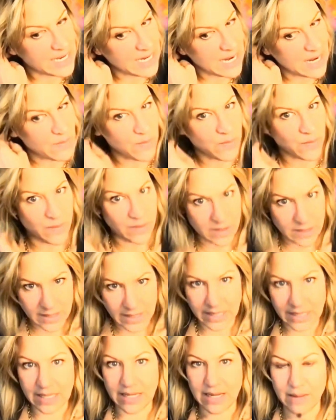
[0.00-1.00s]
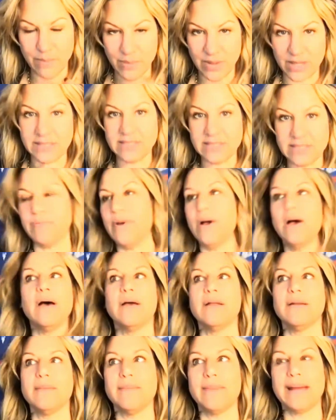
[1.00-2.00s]
And I really impress
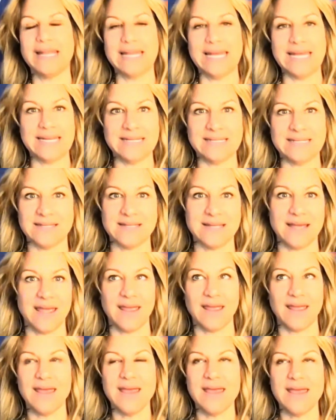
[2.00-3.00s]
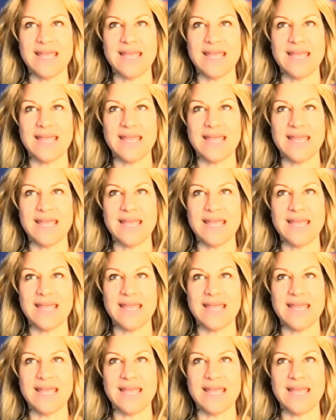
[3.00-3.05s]
upon my ladies is like,